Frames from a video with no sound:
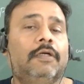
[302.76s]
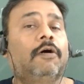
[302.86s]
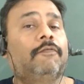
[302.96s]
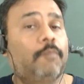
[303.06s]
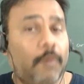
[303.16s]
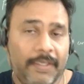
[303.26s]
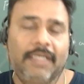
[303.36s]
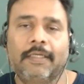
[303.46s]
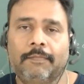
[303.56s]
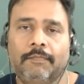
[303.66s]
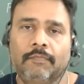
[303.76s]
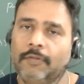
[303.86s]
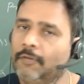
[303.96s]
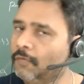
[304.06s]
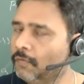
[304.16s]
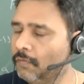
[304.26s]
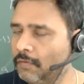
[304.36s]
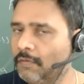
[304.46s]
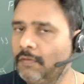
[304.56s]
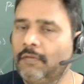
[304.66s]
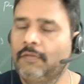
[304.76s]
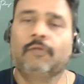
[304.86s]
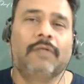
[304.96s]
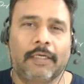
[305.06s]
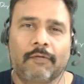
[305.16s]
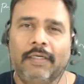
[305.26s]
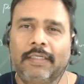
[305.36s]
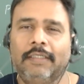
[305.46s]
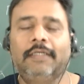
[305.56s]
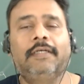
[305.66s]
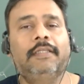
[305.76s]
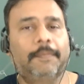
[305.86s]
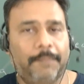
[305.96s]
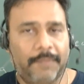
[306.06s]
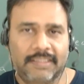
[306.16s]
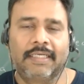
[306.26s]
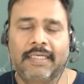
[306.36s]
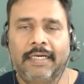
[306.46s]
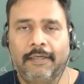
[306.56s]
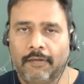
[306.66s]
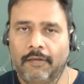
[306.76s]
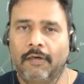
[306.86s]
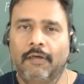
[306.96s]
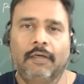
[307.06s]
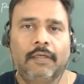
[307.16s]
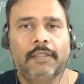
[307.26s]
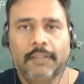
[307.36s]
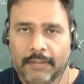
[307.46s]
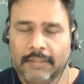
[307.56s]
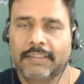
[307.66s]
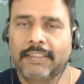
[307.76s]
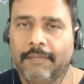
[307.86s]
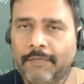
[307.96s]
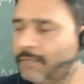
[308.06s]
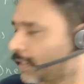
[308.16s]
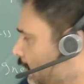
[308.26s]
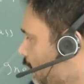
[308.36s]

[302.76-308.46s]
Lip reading: of momentum to calculate the pressure and all these type of thing